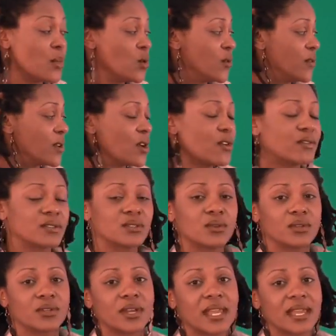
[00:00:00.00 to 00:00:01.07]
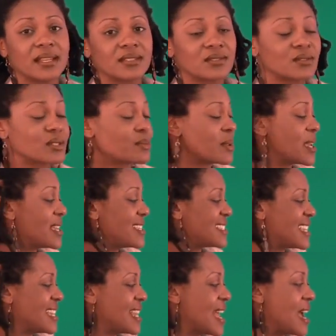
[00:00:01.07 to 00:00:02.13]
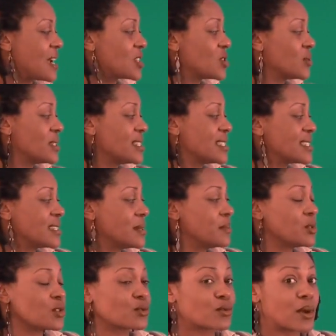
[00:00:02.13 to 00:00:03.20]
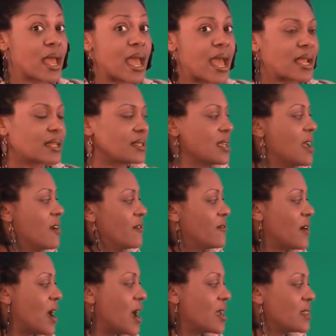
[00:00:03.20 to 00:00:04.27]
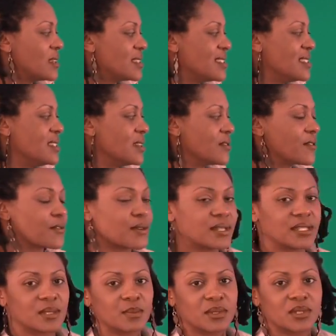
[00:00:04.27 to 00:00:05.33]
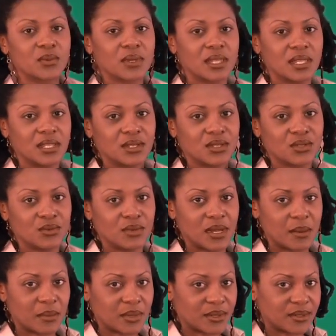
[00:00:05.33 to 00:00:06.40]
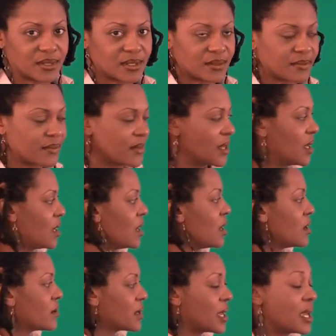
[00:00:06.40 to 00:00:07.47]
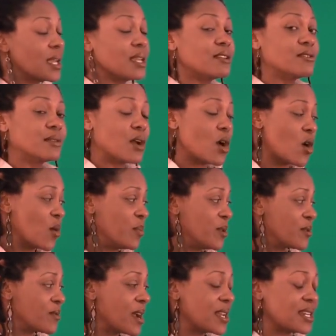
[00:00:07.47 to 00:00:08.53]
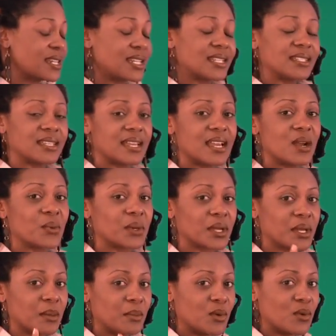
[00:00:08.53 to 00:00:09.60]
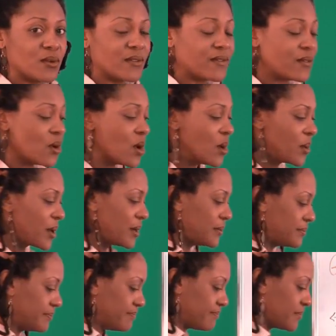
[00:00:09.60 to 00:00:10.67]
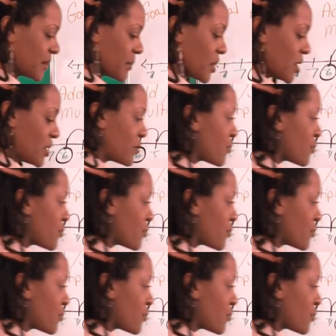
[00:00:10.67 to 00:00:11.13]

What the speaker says: move it over to your answer space, and actually subtract. Find the difference between these two numbers. Okay, hope you're writing it down. We're going to move forward. I'm going to